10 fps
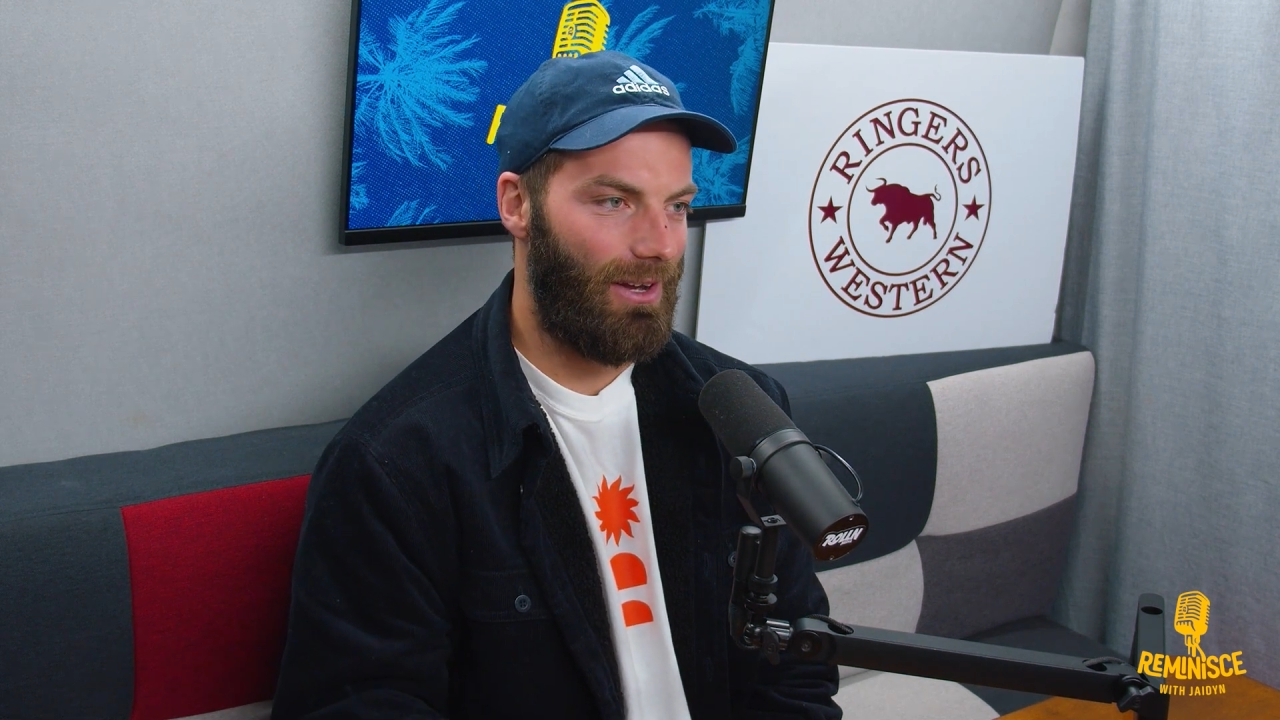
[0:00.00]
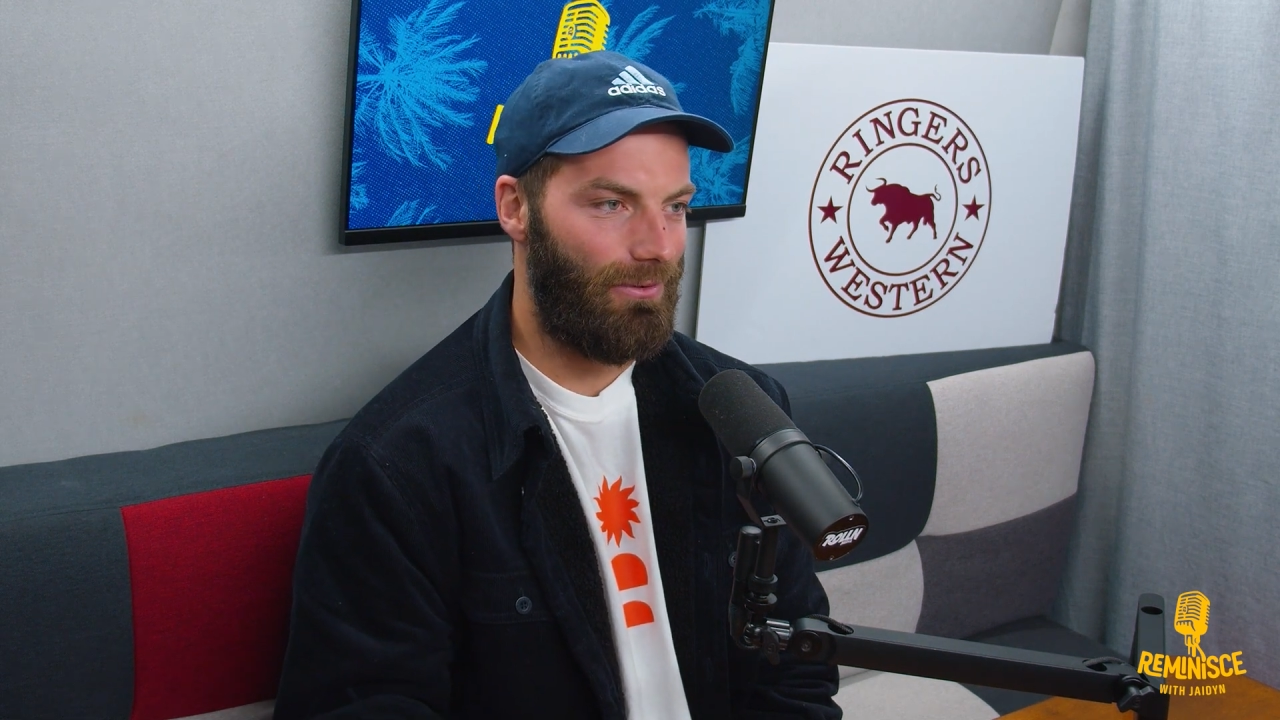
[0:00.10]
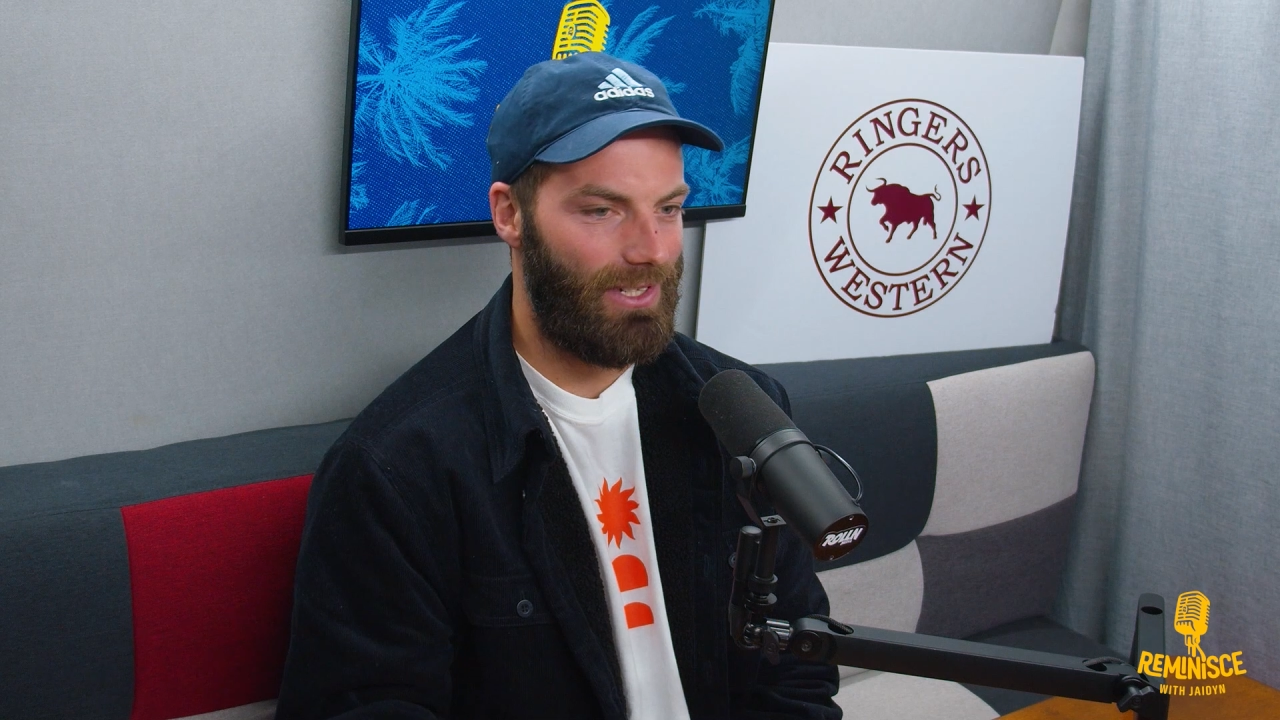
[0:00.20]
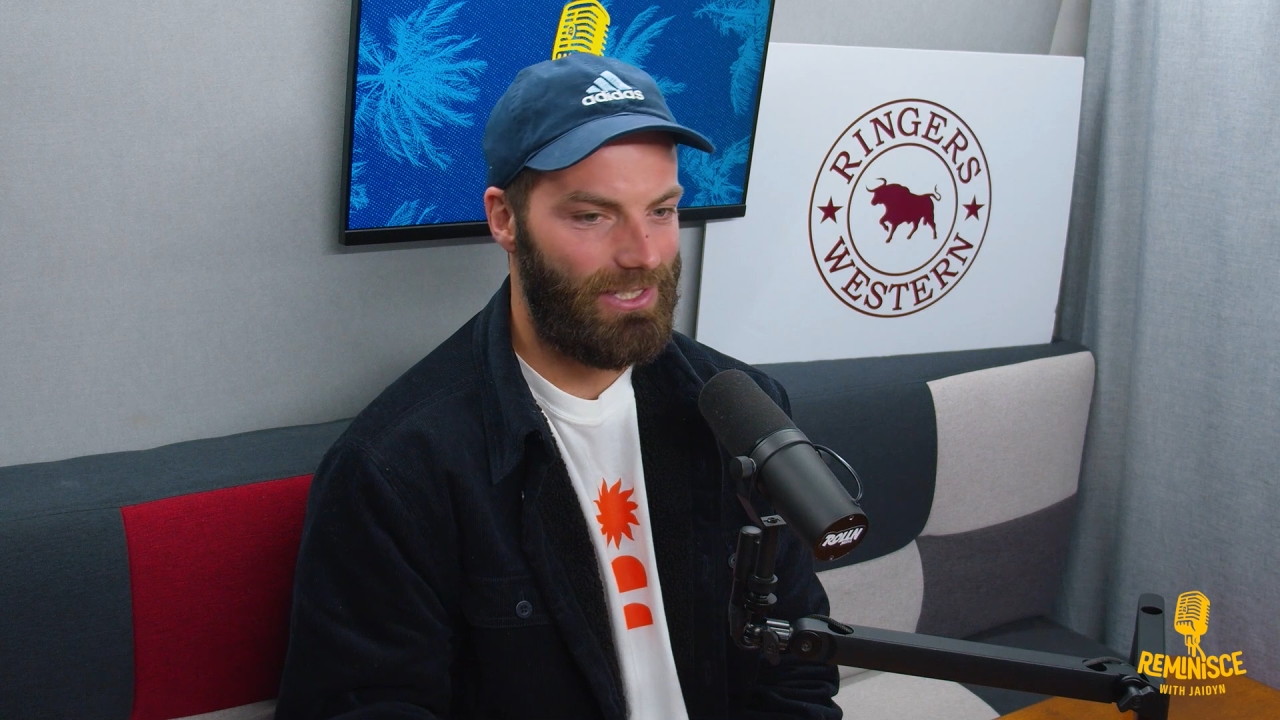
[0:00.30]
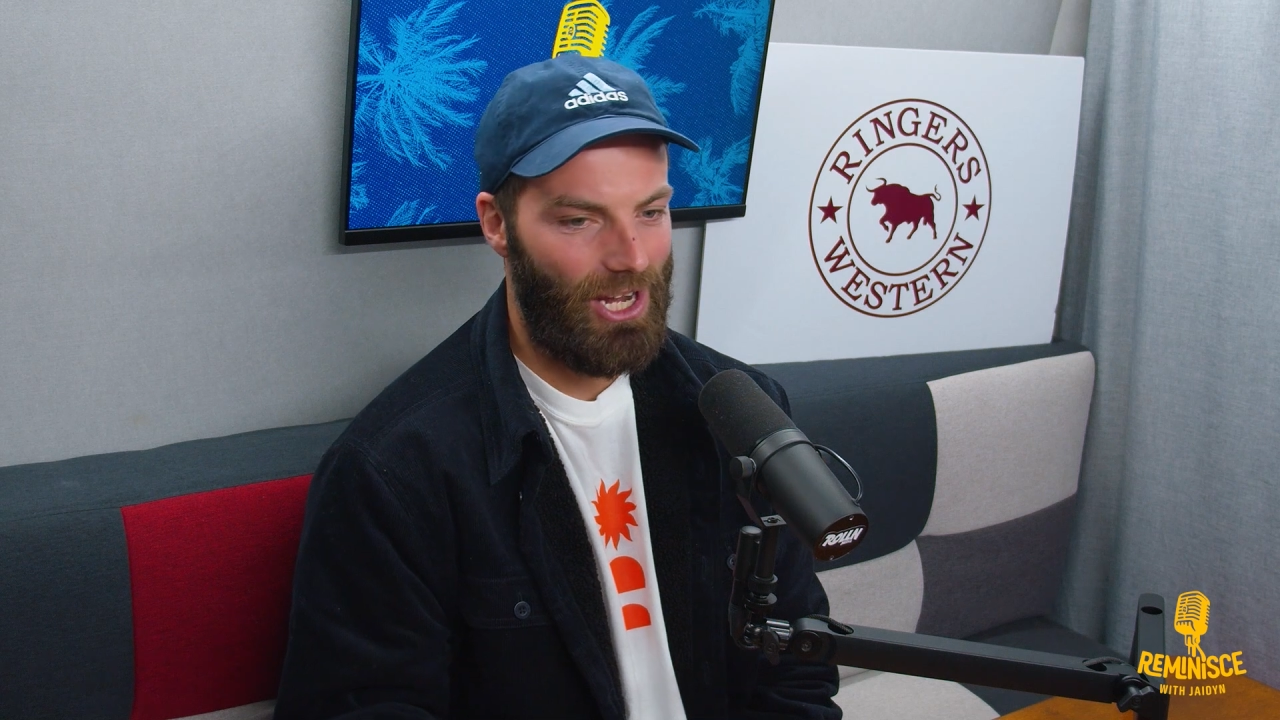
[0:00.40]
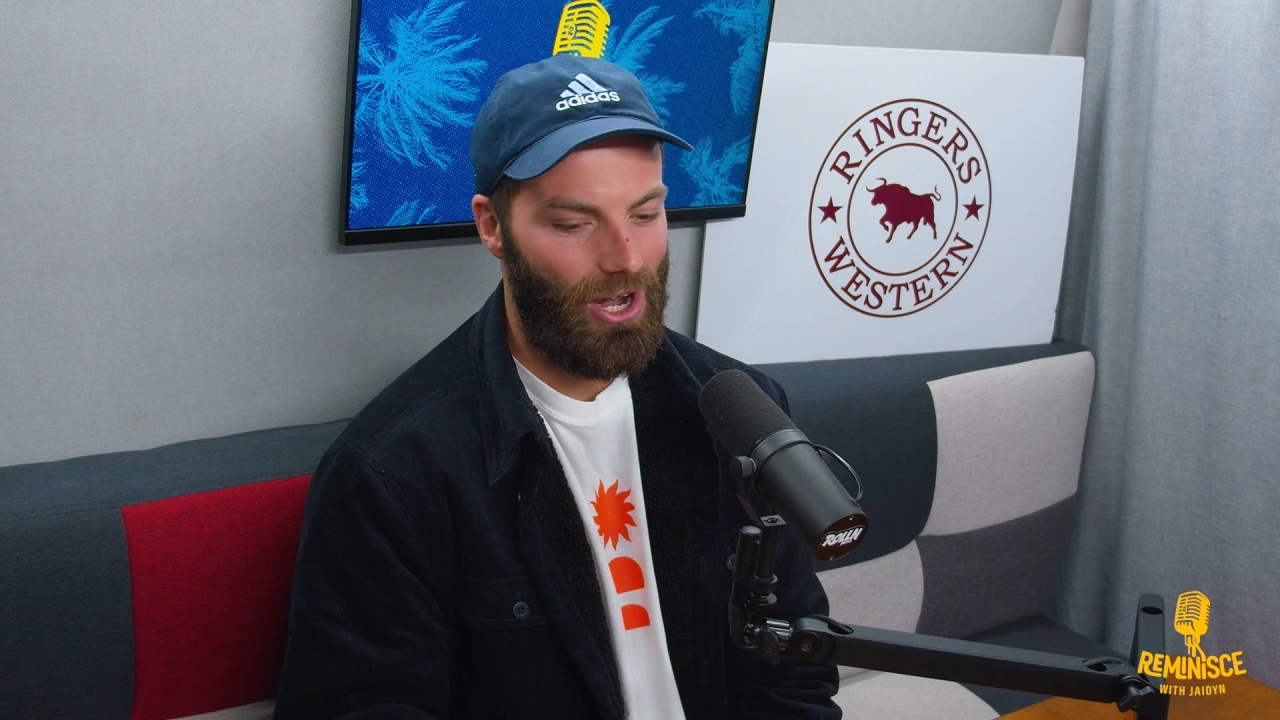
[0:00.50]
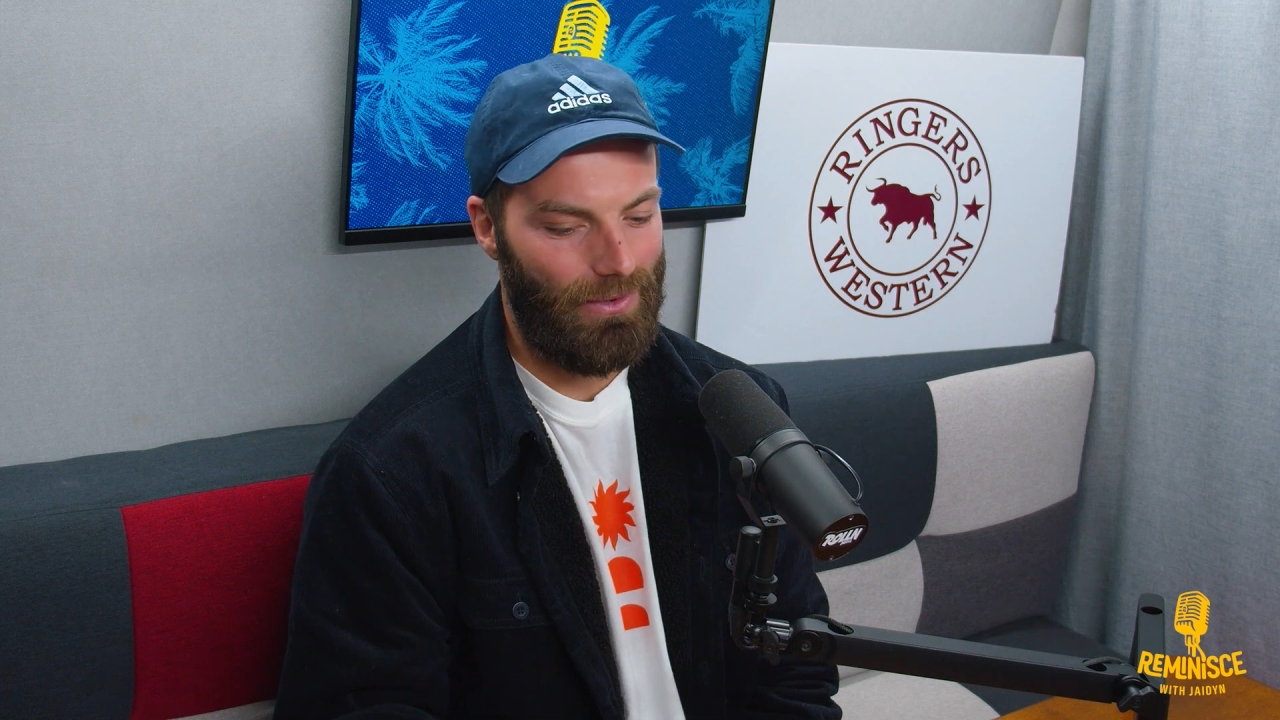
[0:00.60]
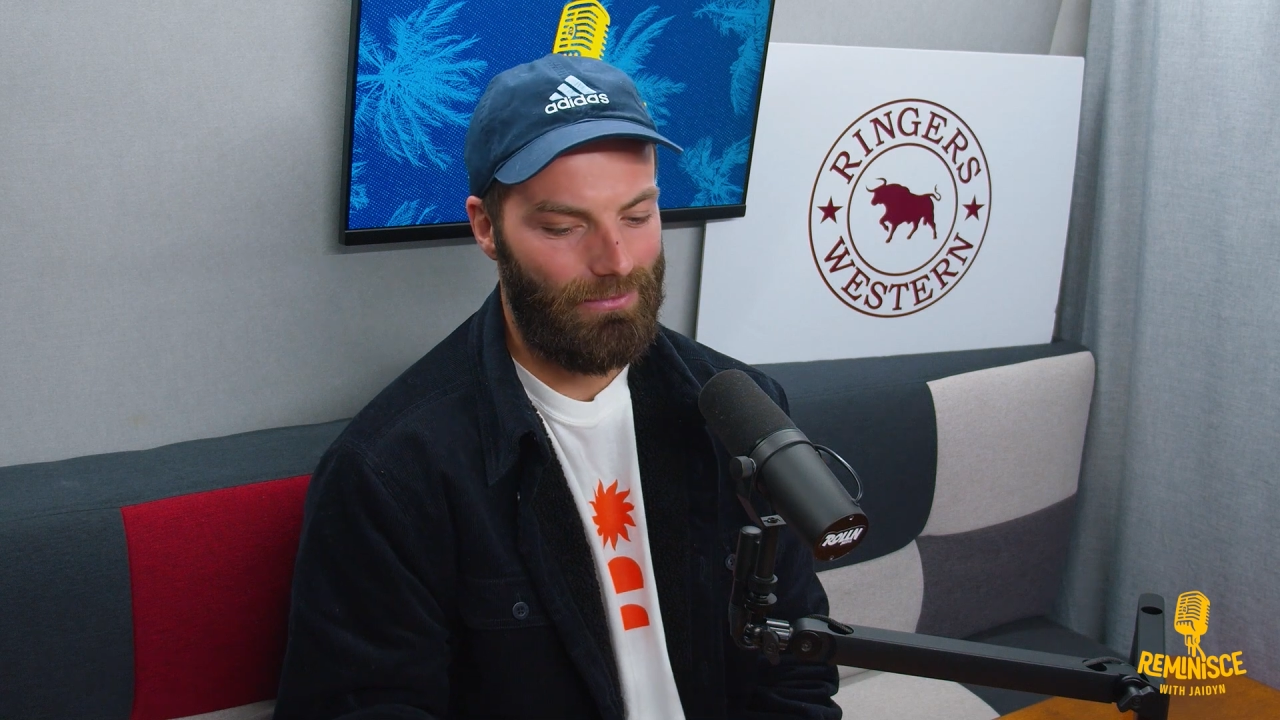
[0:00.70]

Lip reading: physio,